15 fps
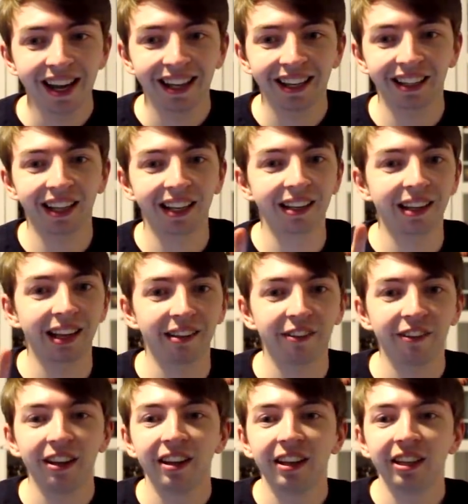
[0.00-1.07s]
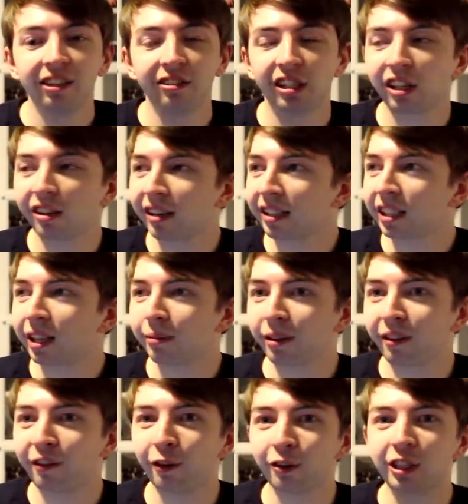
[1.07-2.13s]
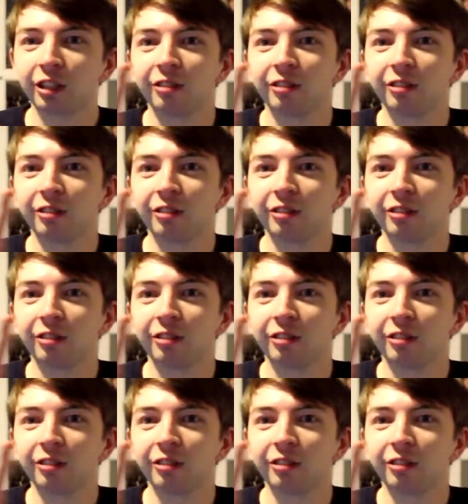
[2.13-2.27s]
Like they, they, you slow down time with the Force.